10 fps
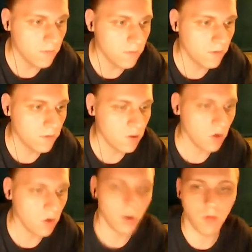So
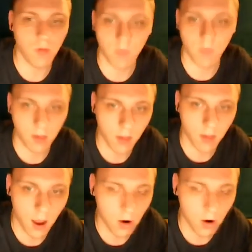now we've taken
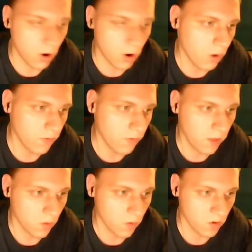care of the
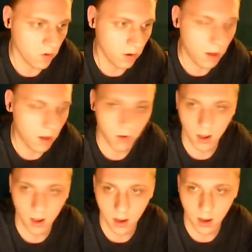user inputting a
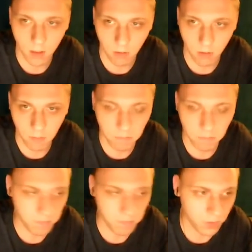number,
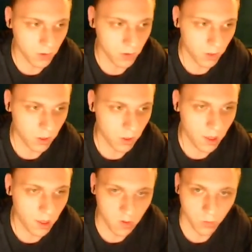which is
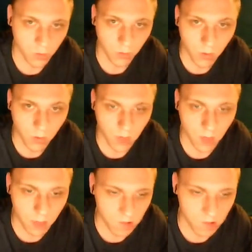what we want,
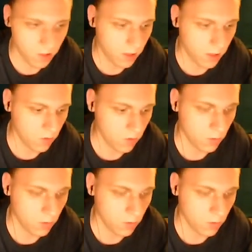obviously, because we want